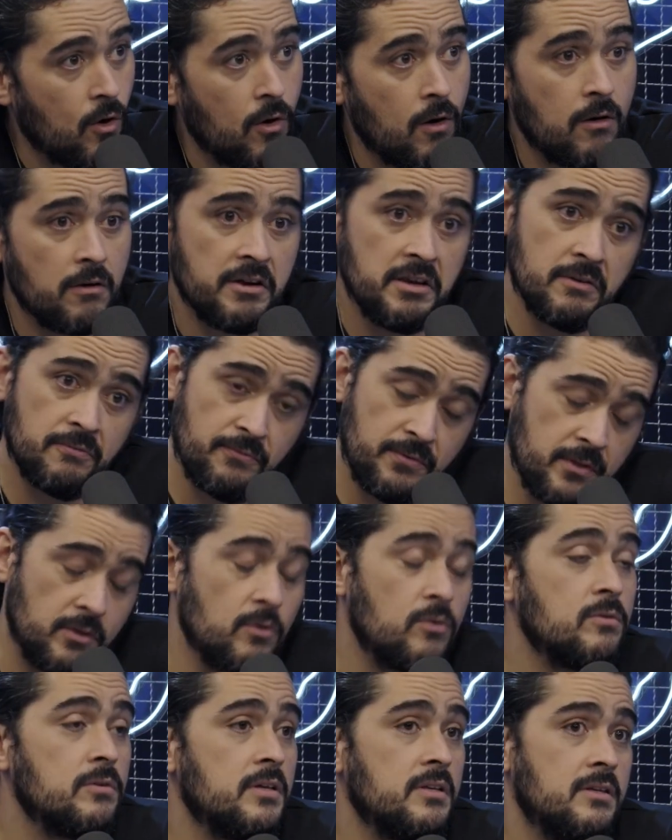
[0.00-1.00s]
Or if you
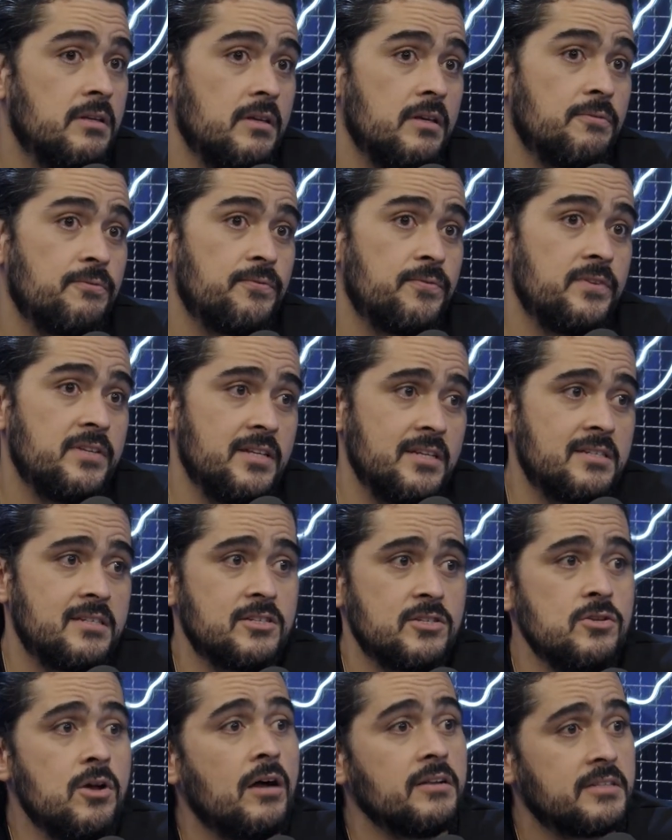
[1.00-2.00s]
don't, if this
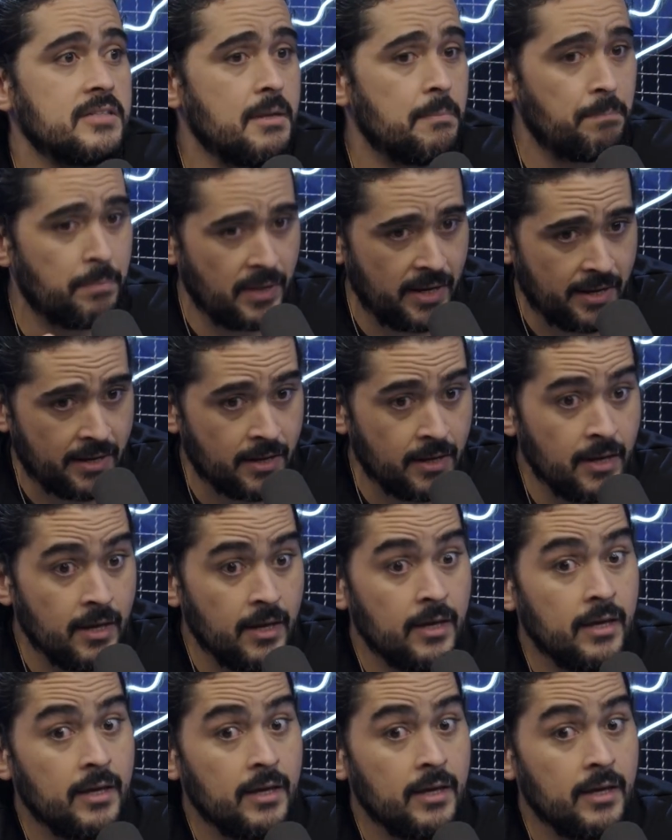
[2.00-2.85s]
is not the plan